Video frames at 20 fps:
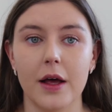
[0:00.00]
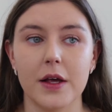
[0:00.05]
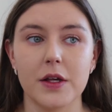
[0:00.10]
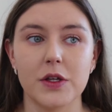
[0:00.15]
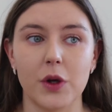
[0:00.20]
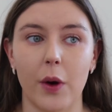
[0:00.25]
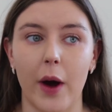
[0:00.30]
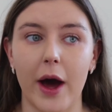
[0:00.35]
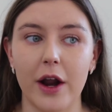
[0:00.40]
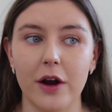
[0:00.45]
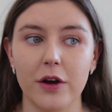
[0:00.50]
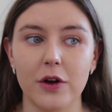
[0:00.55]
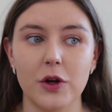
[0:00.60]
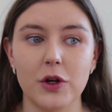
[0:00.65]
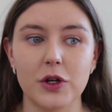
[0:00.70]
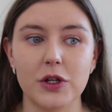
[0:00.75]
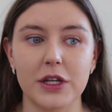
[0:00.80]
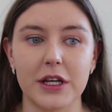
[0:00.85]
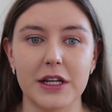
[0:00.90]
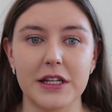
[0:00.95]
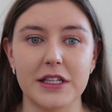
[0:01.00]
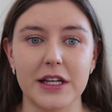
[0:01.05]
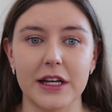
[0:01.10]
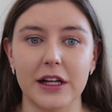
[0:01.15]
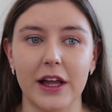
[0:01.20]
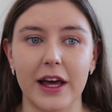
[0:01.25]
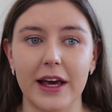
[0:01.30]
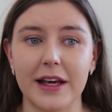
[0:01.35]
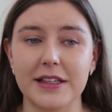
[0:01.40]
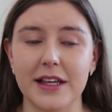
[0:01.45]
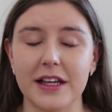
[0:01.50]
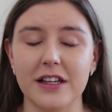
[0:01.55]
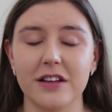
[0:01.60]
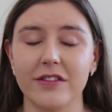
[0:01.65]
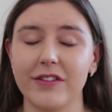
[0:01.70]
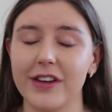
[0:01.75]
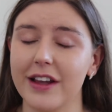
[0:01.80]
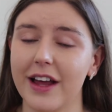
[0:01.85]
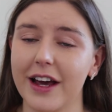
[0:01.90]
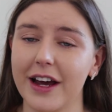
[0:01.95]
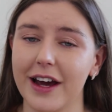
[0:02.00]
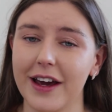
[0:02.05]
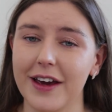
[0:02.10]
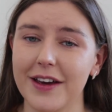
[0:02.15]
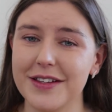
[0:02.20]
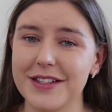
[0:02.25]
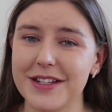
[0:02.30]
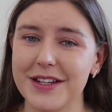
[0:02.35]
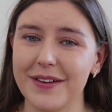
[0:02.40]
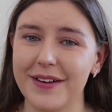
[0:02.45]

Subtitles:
So I don't use concealer excessively like I used